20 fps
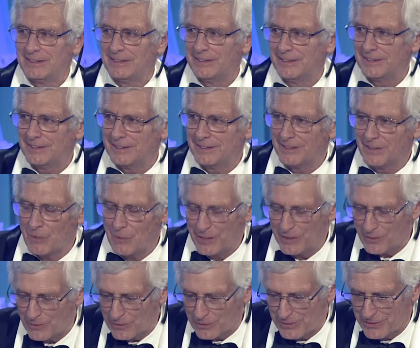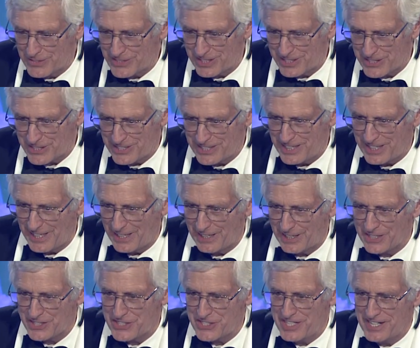and the widow says to the
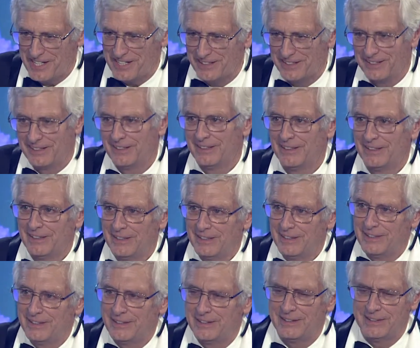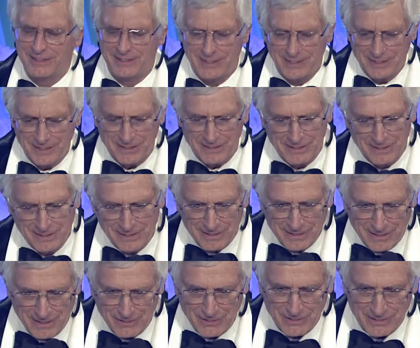eldest son, Dear,
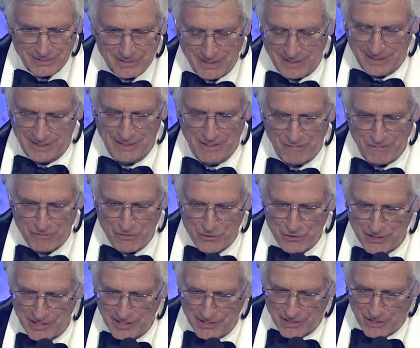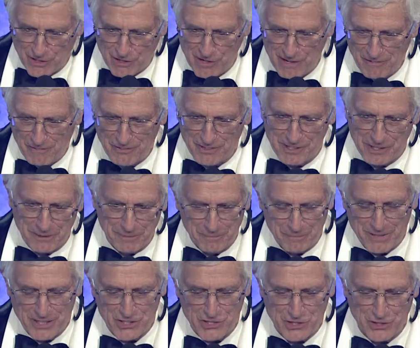look in, in the, fu- in the coffin and
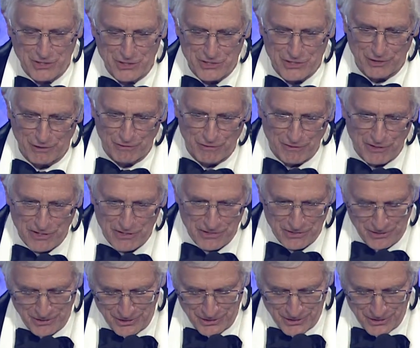make sure it's your father they're